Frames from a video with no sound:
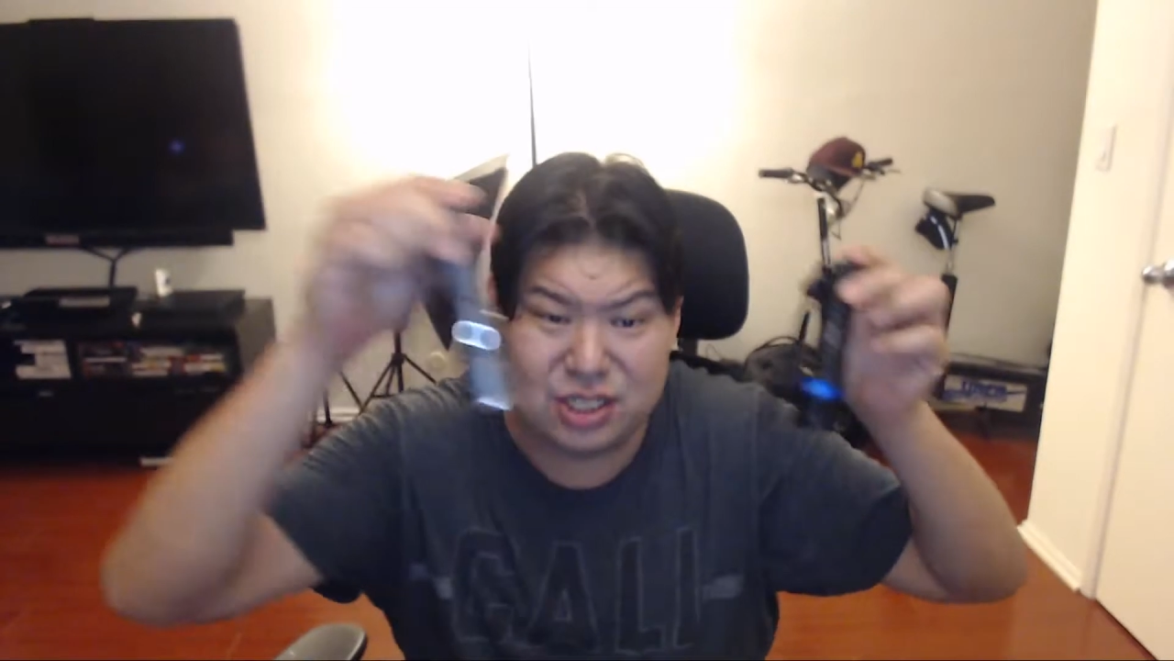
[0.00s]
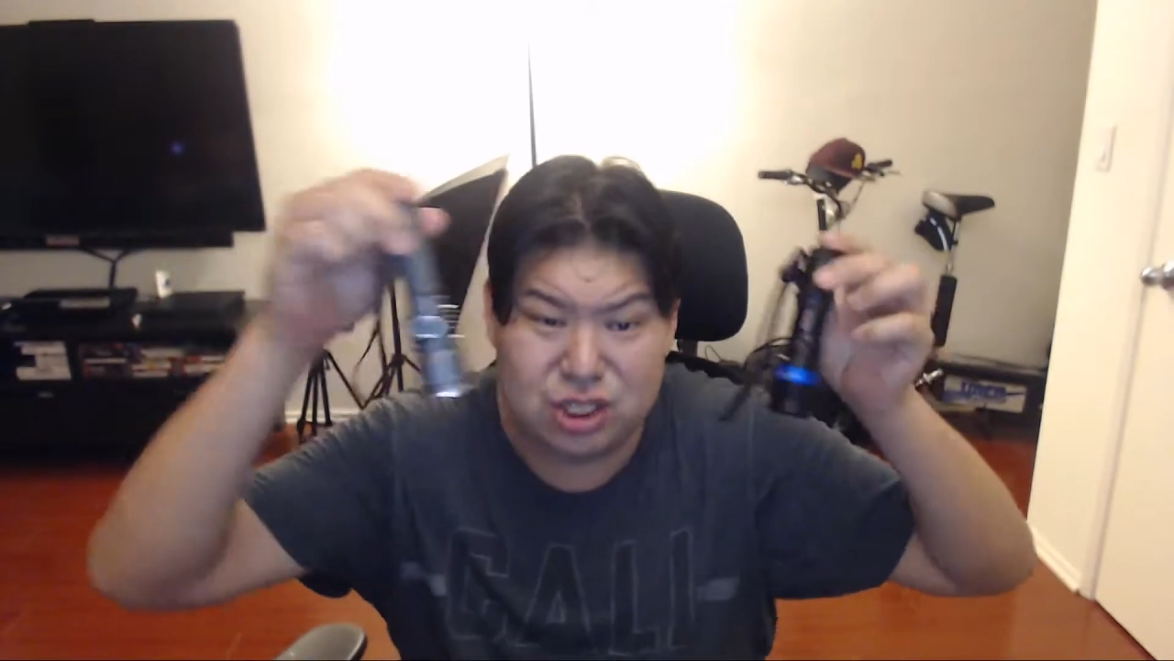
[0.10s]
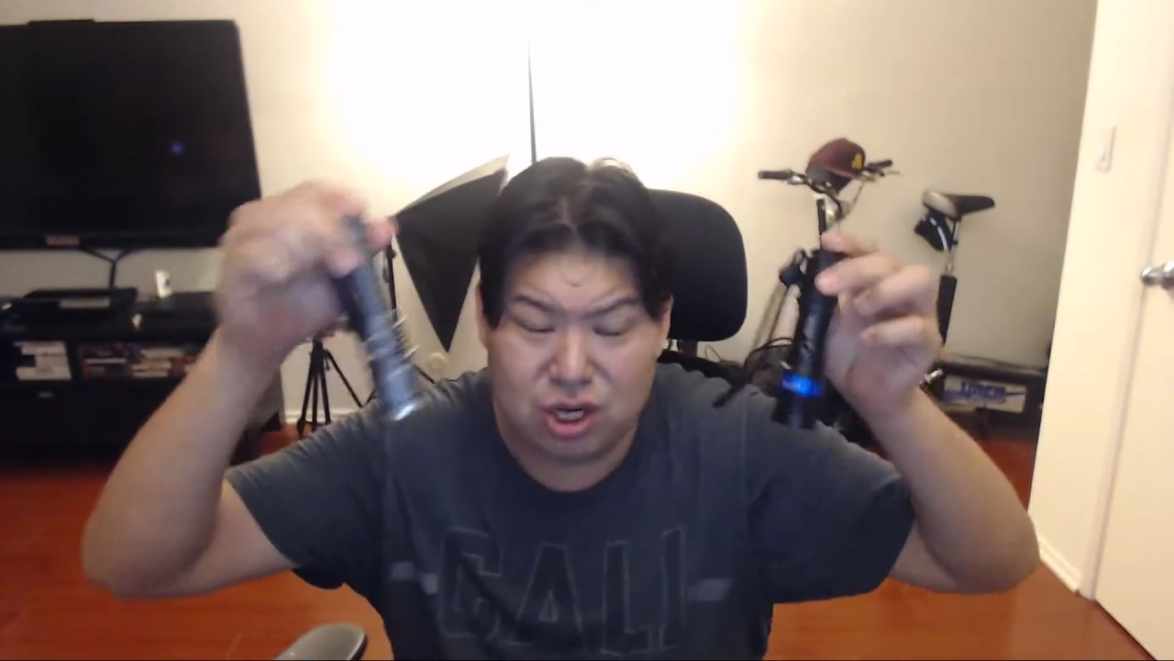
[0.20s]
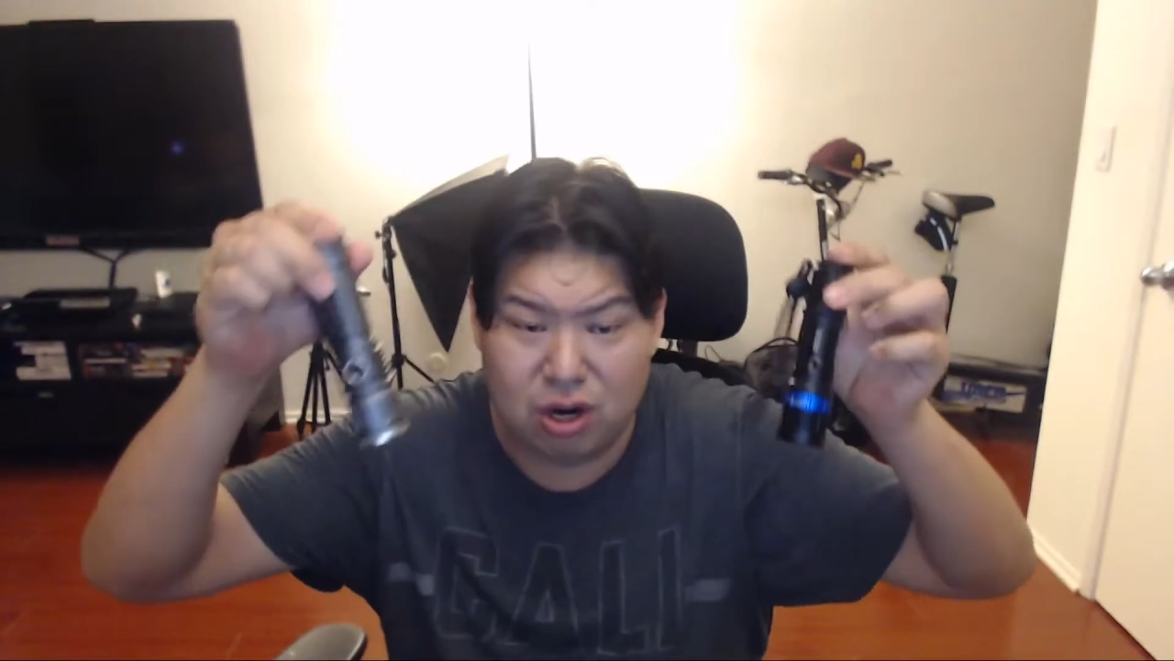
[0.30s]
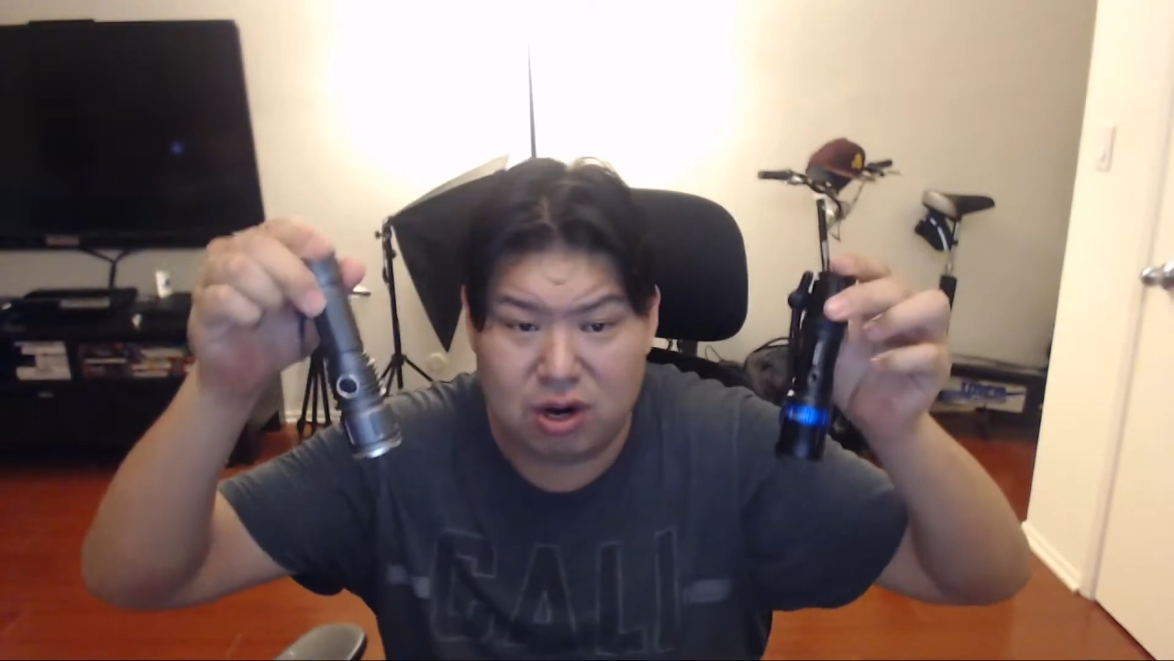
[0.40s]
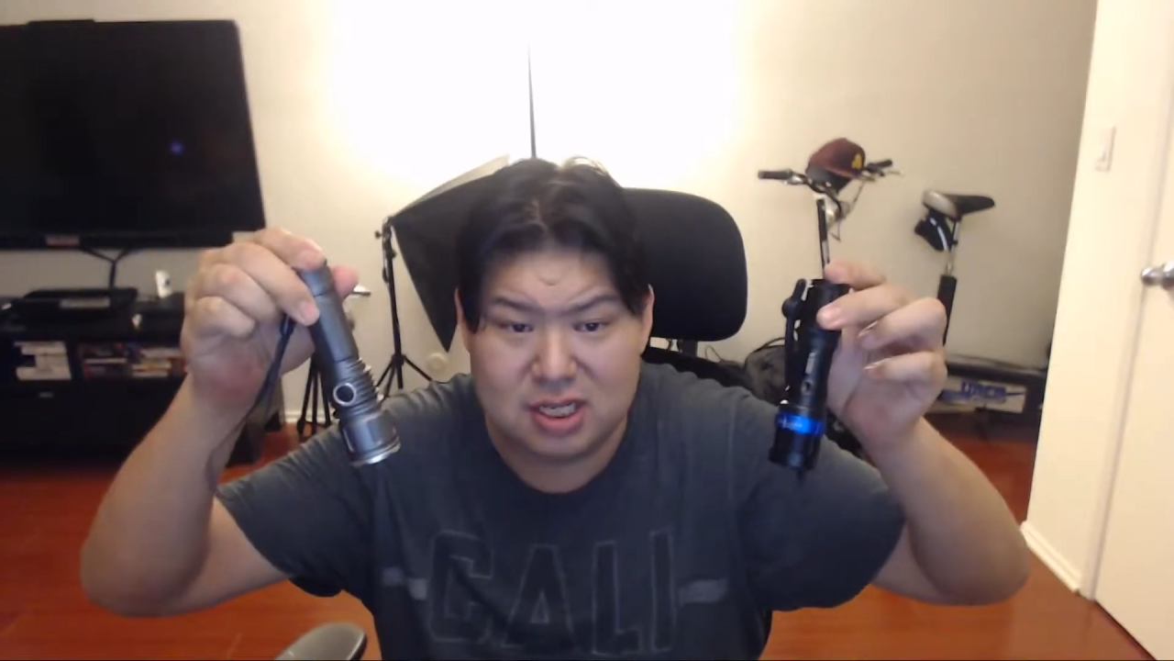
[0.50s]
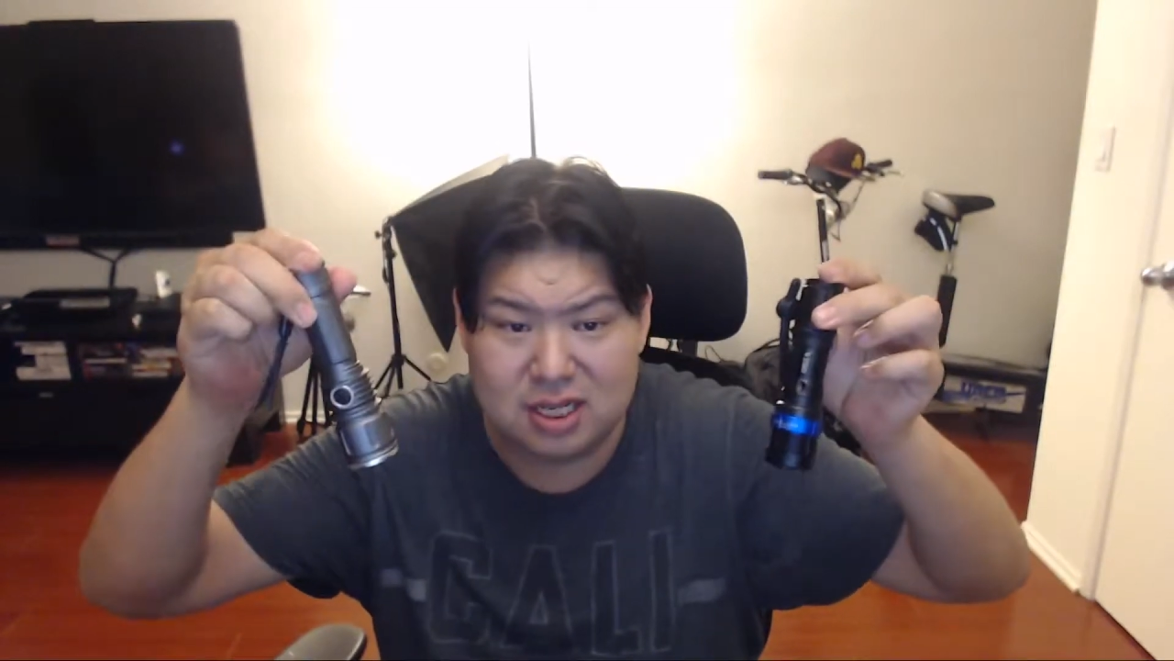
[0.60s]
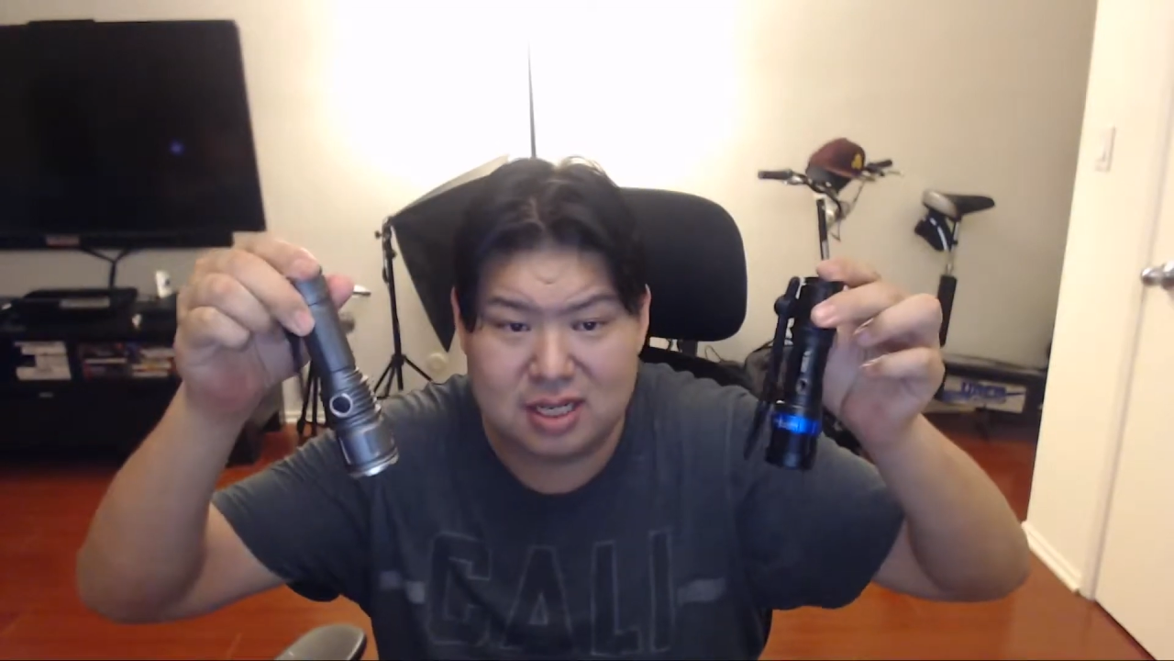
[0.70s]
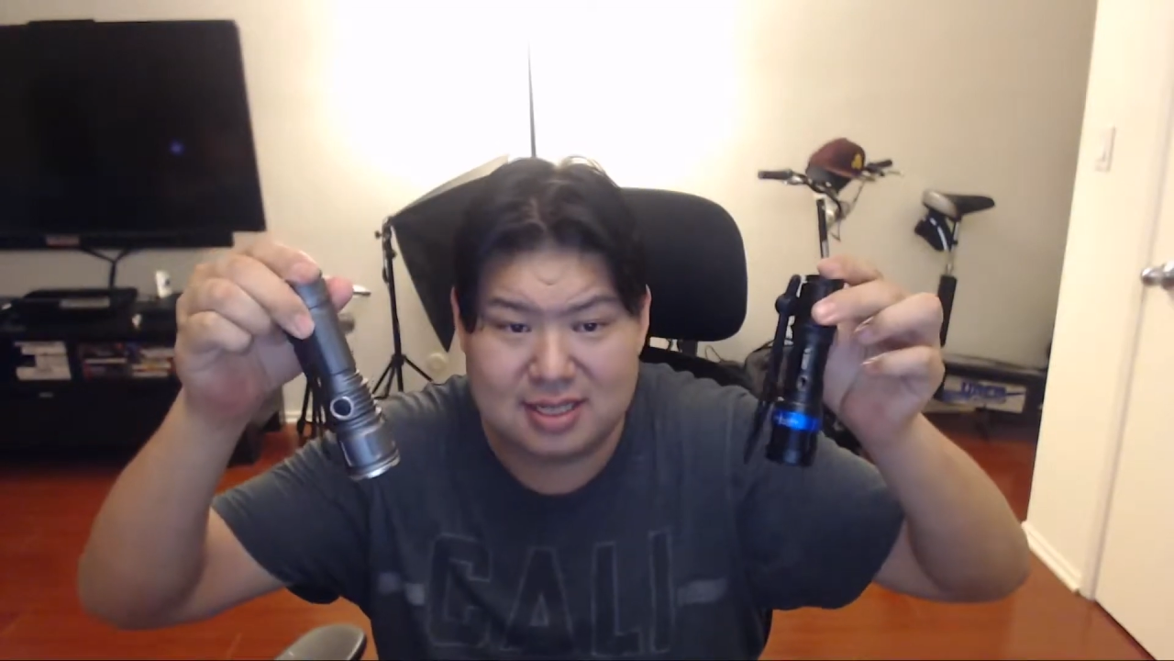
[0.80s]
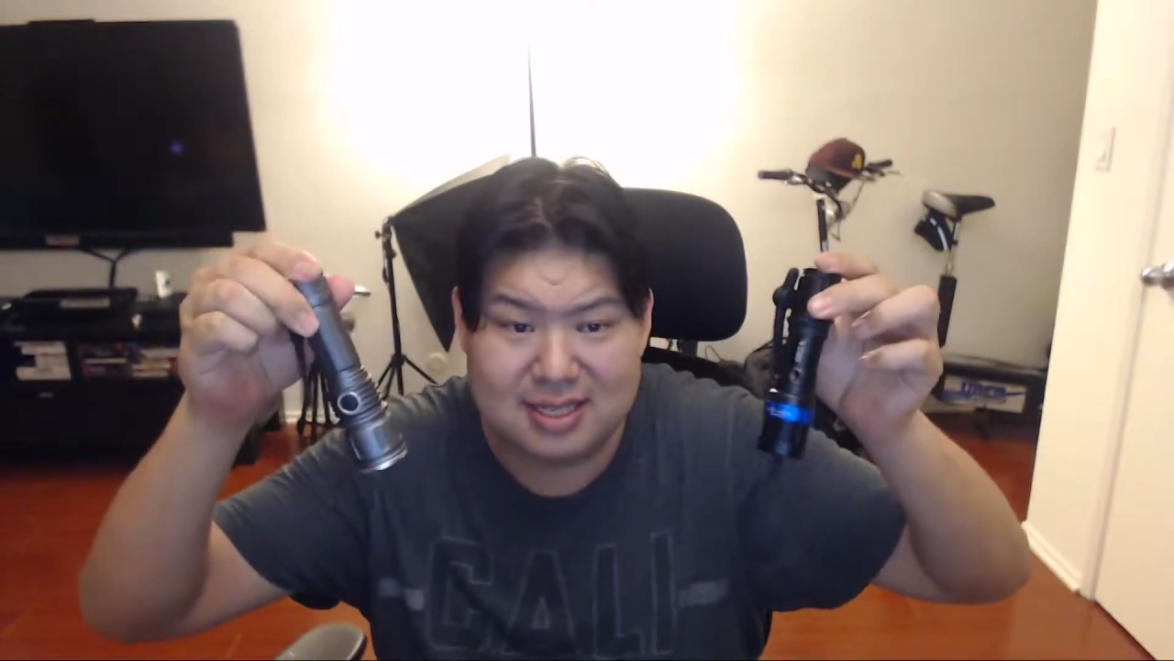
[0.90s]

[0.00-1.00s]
charged because